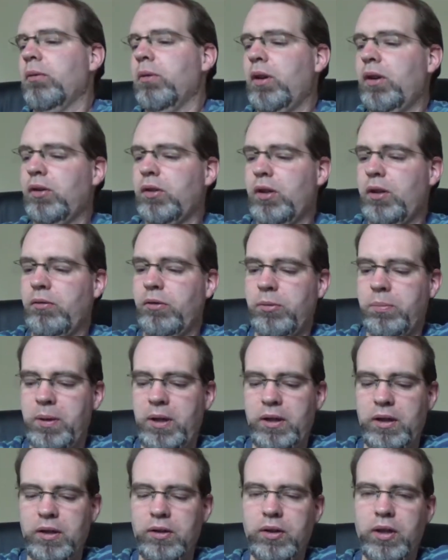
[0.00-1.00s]
reason it was
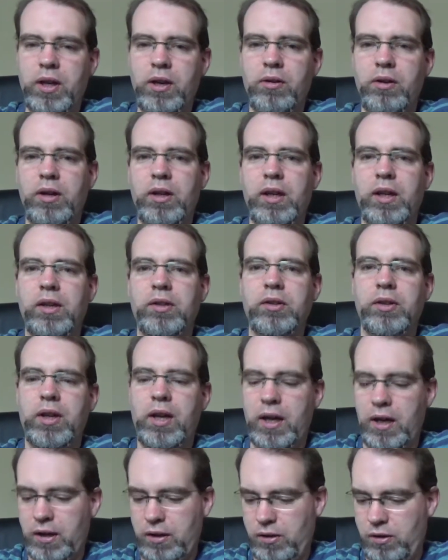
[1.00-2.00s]
being discounted is it
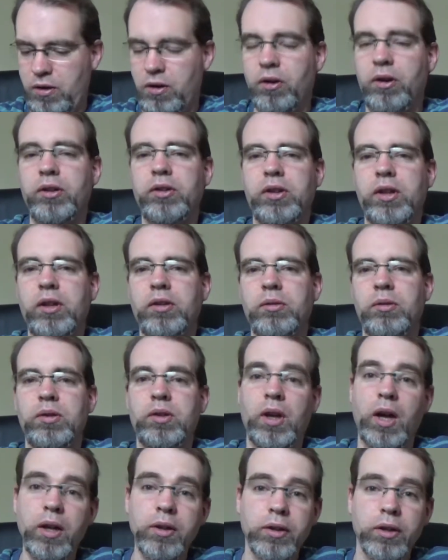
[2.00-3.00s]
had no
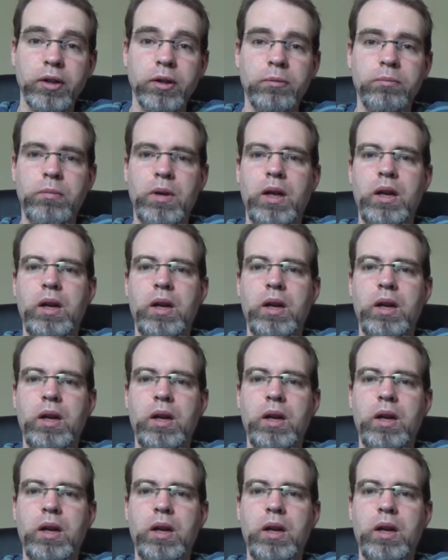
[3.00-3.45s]
accessories other